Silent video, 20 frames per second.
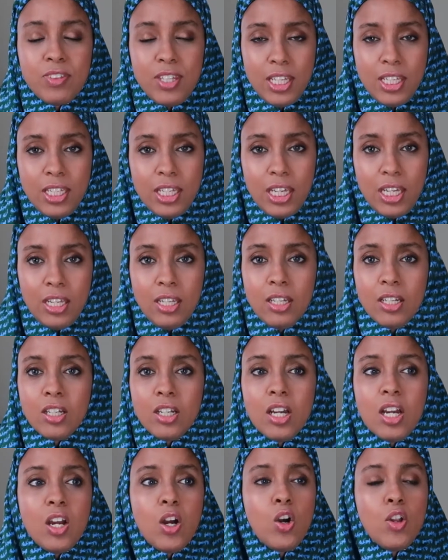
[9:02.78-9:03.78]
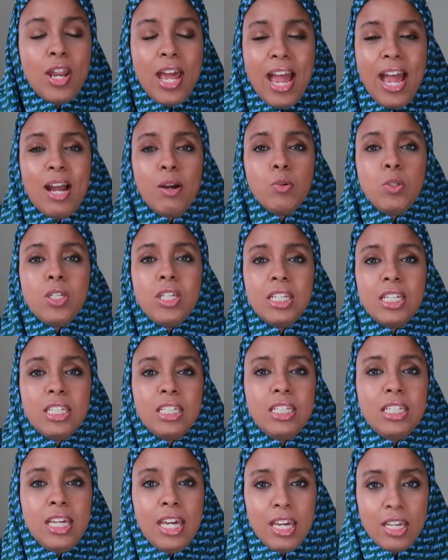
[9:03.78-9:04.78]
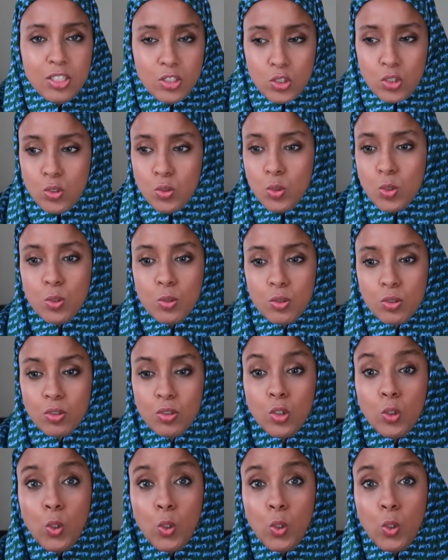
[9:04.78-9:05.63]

thinking on how you're gonna get to your